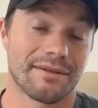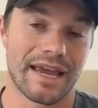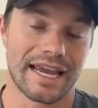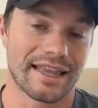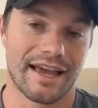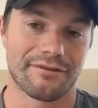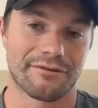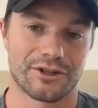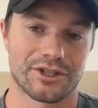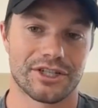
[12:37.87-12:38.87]
And making that
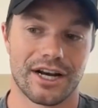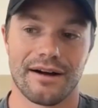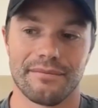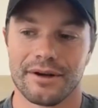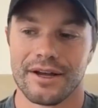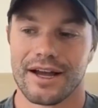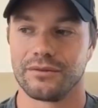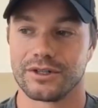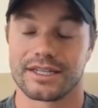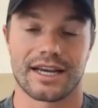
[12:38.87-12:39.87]
first jump
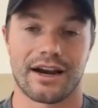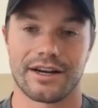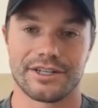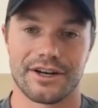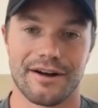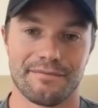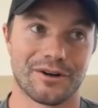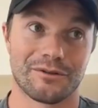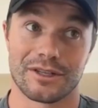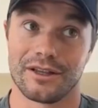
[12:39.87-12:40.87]
was a scary jump. It
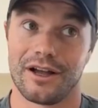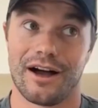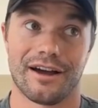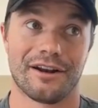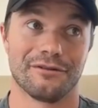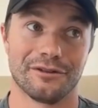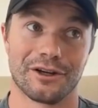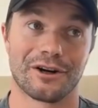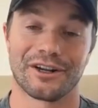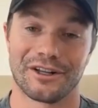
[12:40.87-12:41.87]
was a lot of
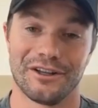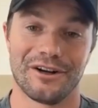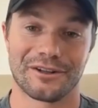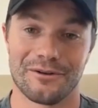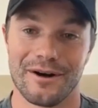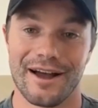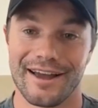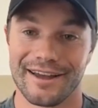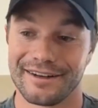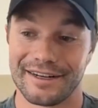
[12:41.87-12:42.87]
learning along the
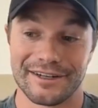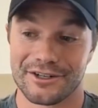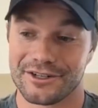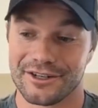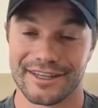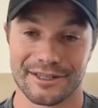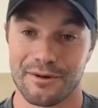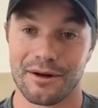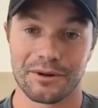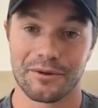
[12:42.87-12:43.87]
way, an industry that's
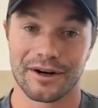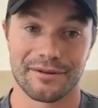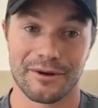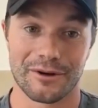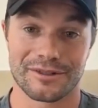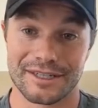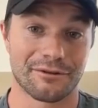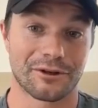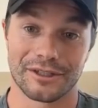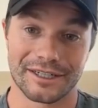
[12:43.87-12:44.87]
probably one of the most
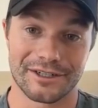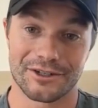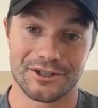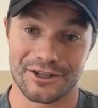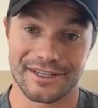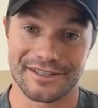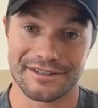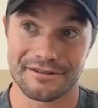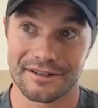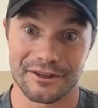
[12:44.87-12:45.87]
difficult
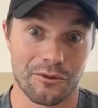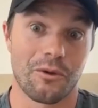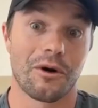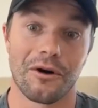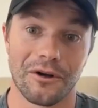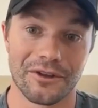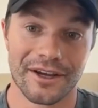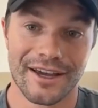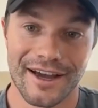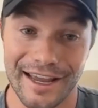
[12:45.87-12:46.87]
industries in the world
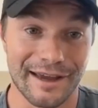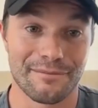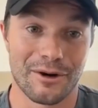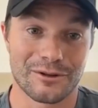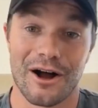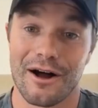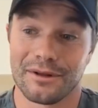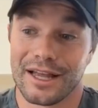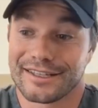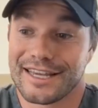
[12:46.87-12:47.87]
and most
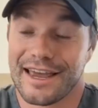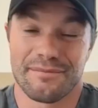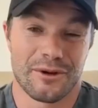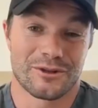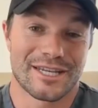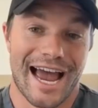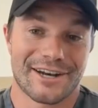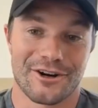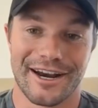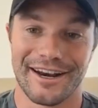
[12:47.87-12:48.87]
complex and most
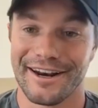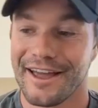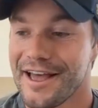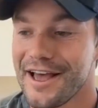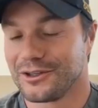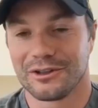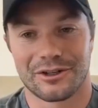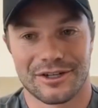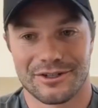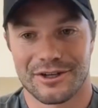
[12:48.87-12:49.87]
saturated. You
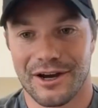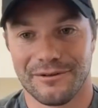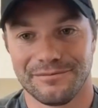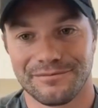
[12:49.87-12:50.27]
learn as you go.